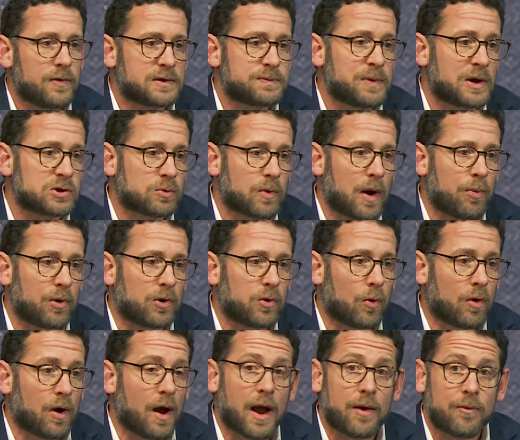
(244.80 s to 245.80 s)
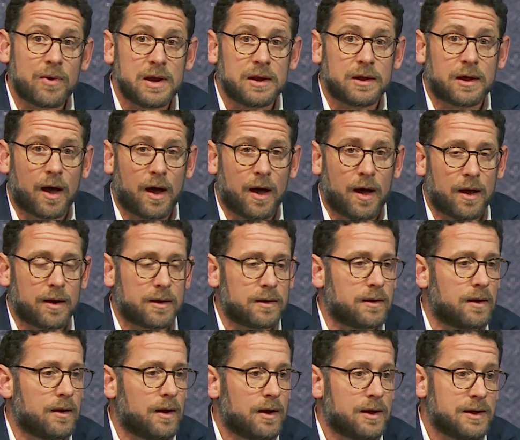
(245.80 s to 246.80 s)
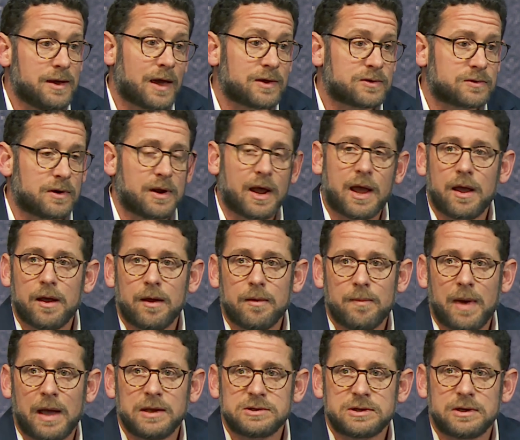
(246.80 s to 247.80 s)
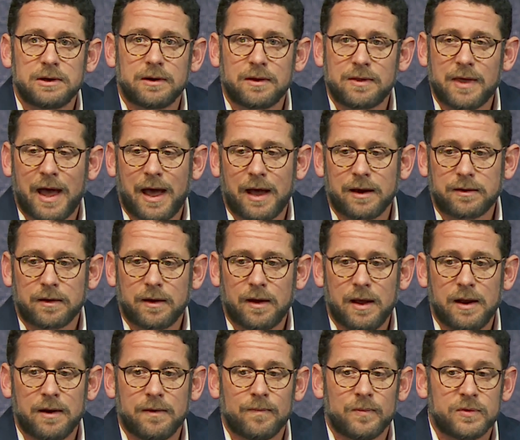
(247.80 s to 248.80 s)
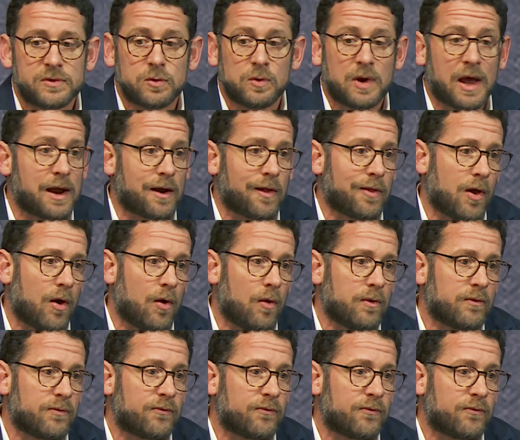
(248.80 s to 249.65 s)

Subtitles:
Special Rapporteur Irene Khan yesterday mentioned that in Sudan alone,